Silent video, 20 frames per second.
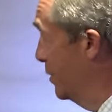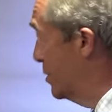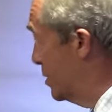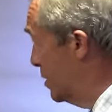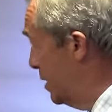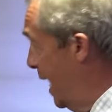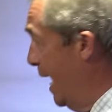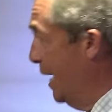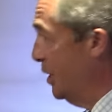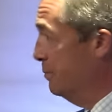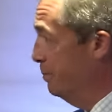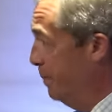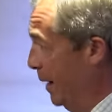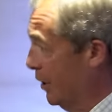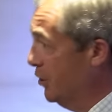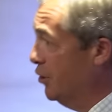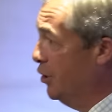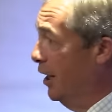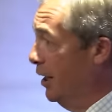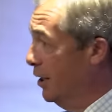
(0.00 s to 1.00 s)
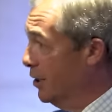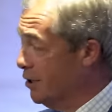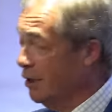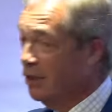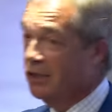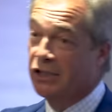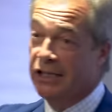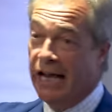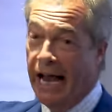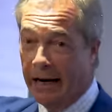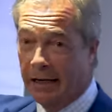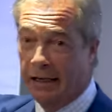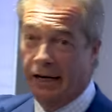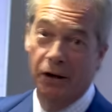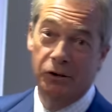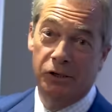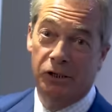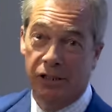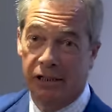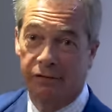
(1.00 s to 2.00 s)
and slashed budgets and sacked
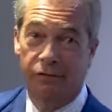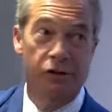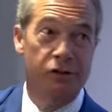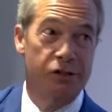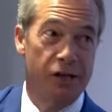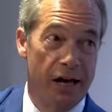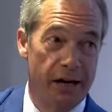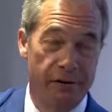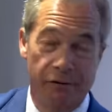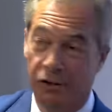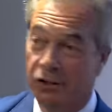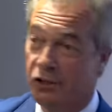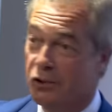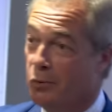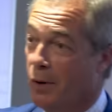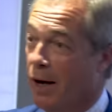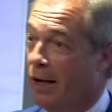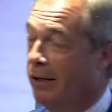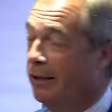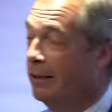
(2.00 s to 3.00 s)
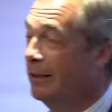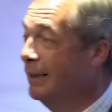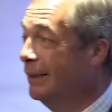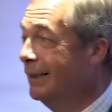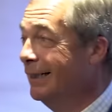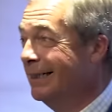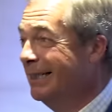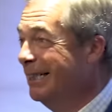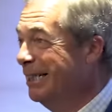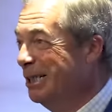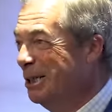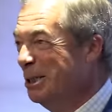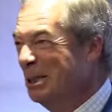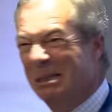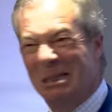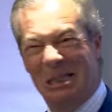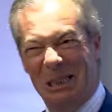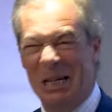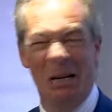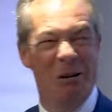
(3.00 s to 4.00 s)
loads of civil servants, well,
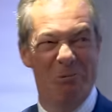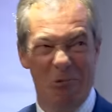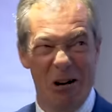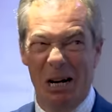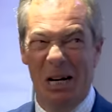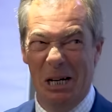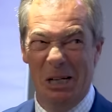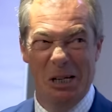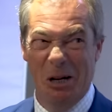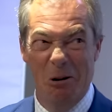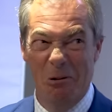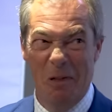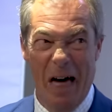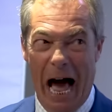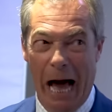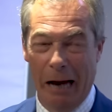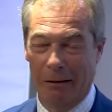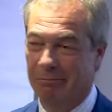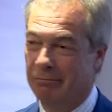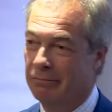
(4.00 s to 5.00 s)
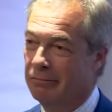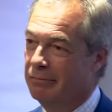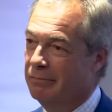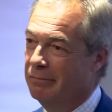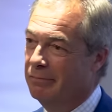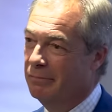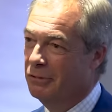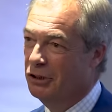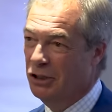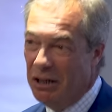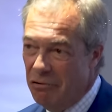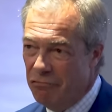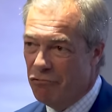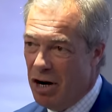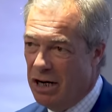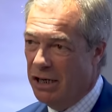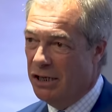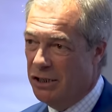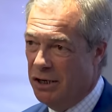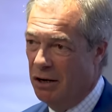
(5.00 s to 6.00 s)
she didn't really do that. She didn't
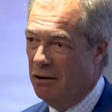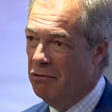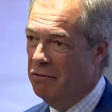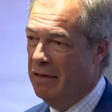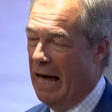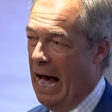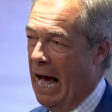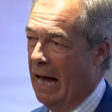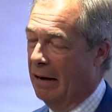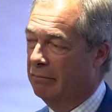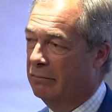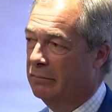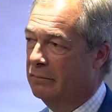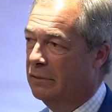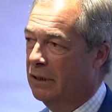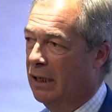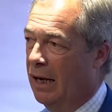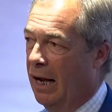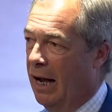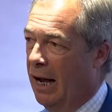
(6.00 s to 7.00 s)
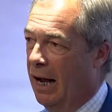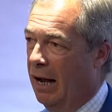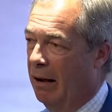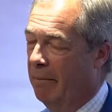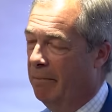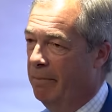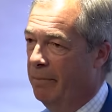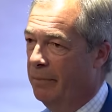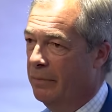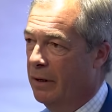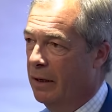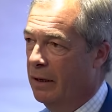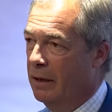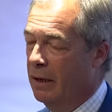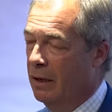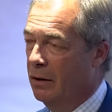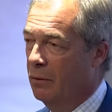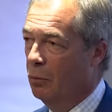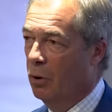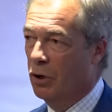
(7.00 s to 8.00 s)
really do that. Um,
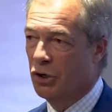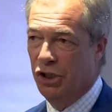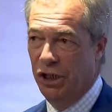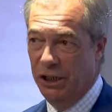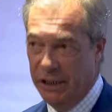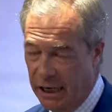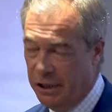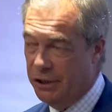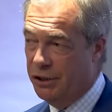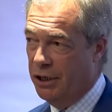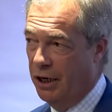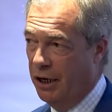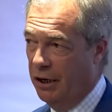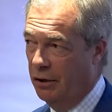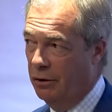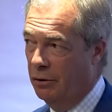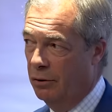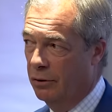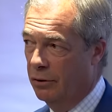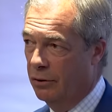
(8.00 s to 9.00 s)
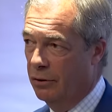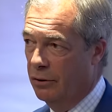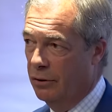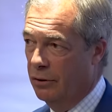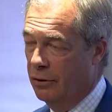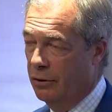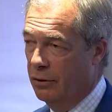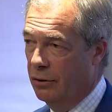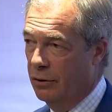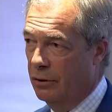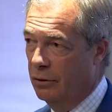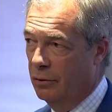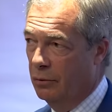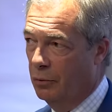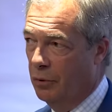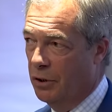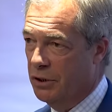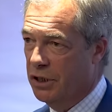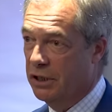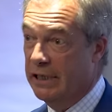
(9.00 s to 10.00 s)
what she did do
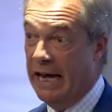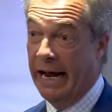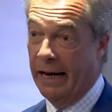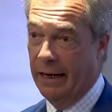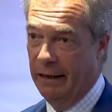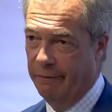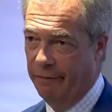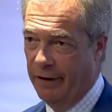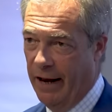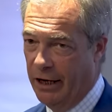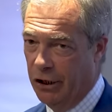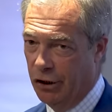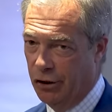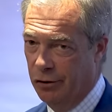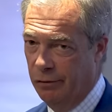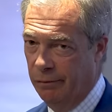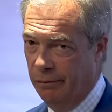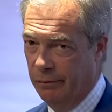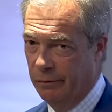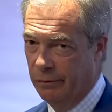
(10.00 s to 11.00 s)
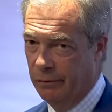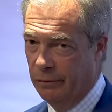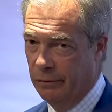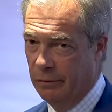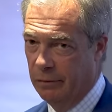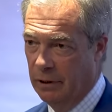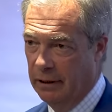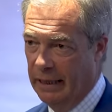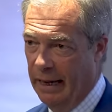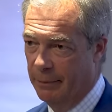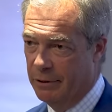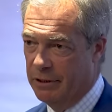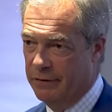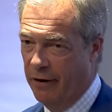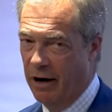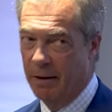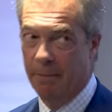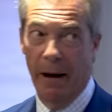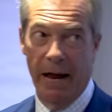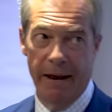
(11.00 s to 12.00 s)
was to tackle inflation. And that was a
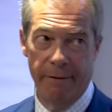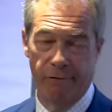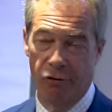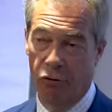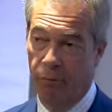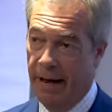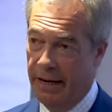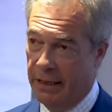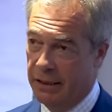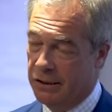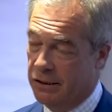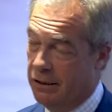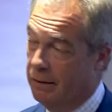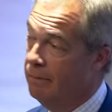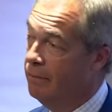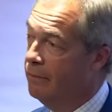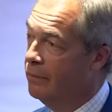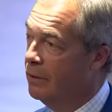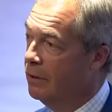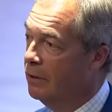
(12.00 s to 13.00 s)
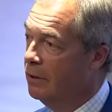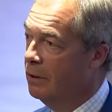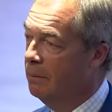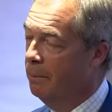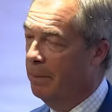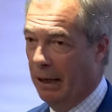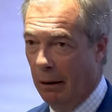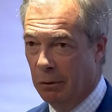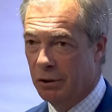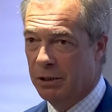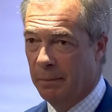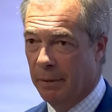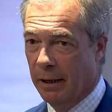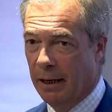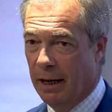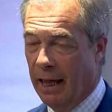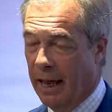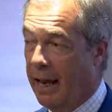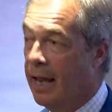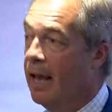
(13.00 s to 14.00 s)
very painful medicine. But
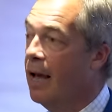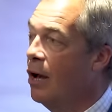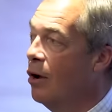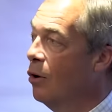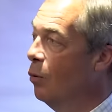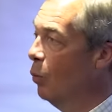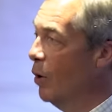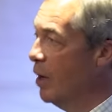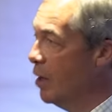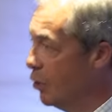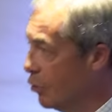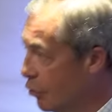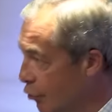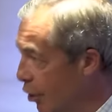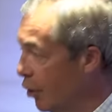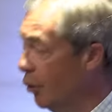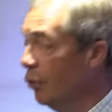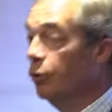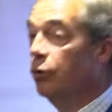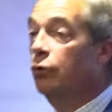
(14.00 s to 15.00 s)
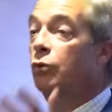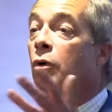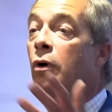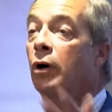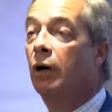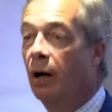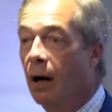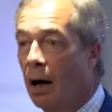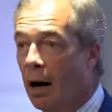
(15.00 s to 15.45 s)
ultimately, we grew